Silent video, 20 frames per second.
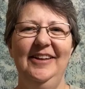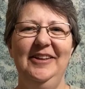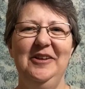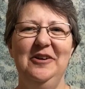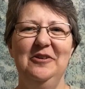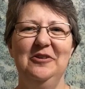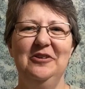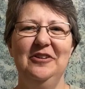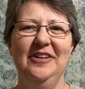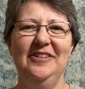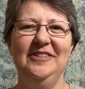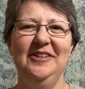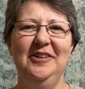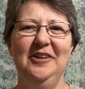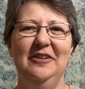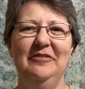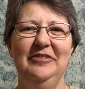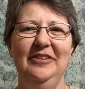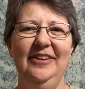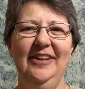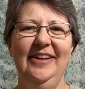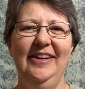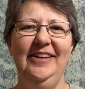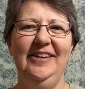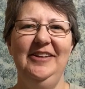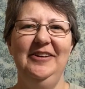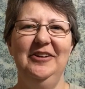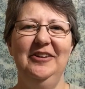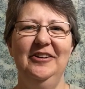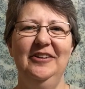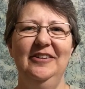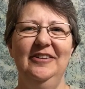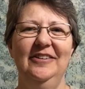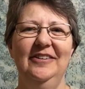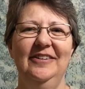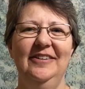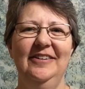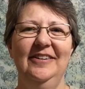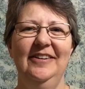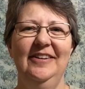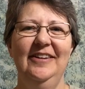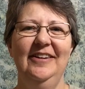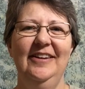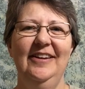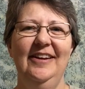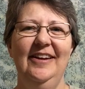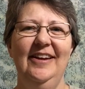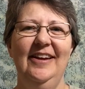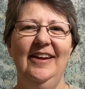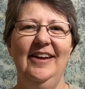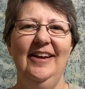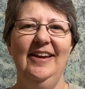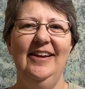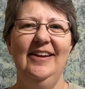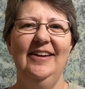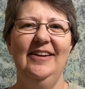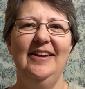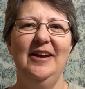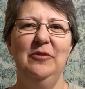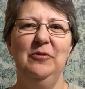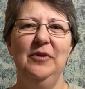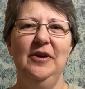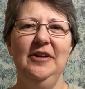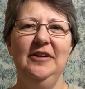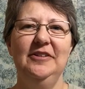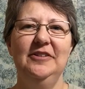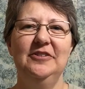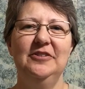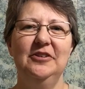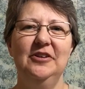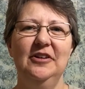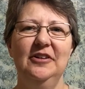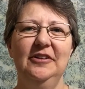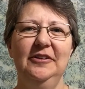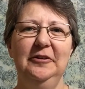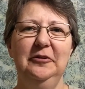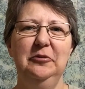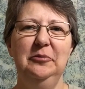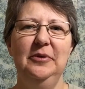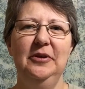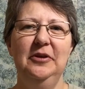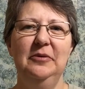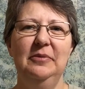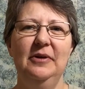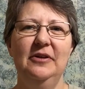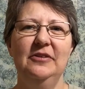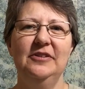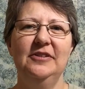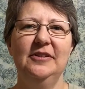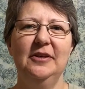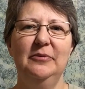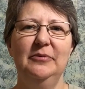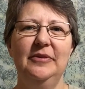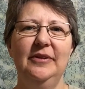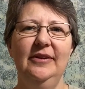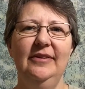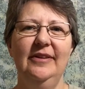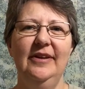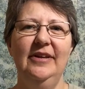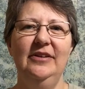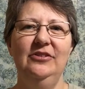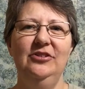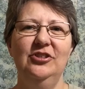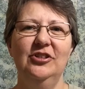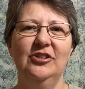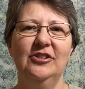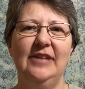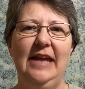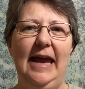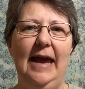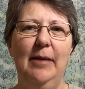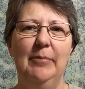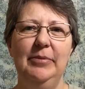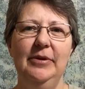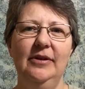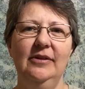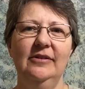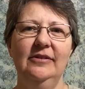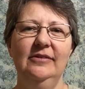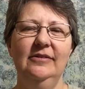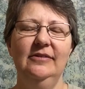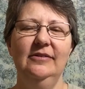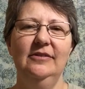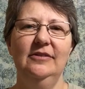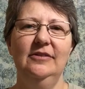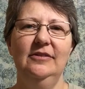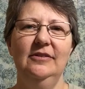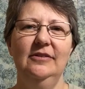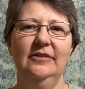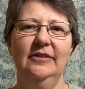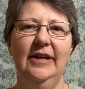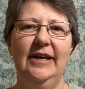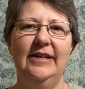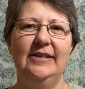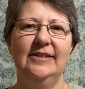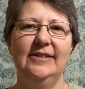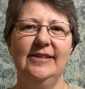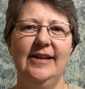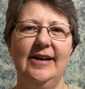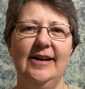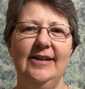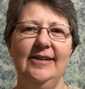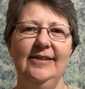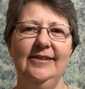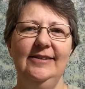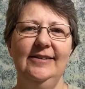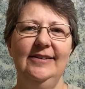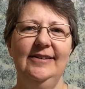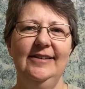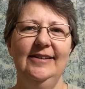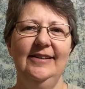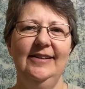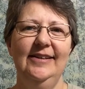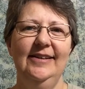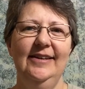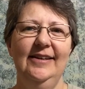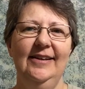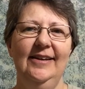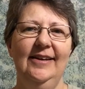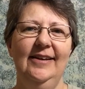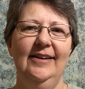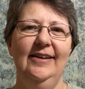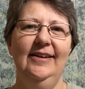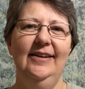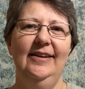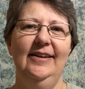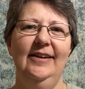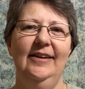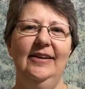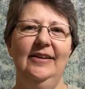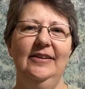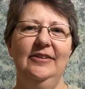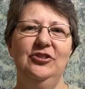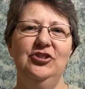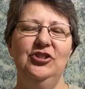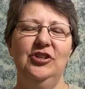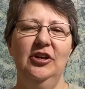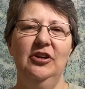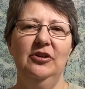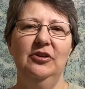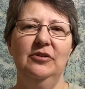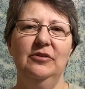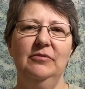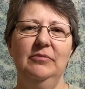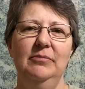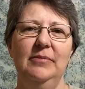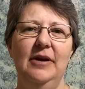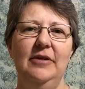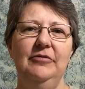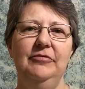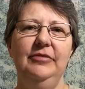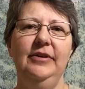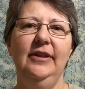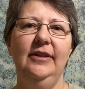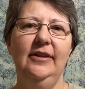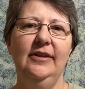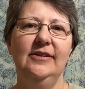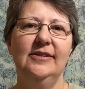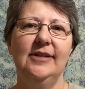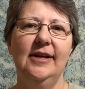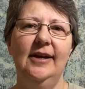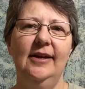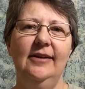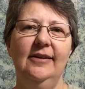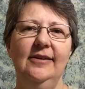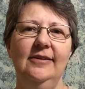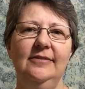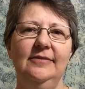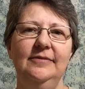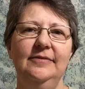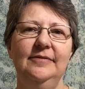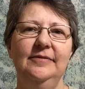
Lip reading: Hello, Crazy Coffee Lady here. And I wanted to talk a little bit about something that just happened last night and share my feelings on it.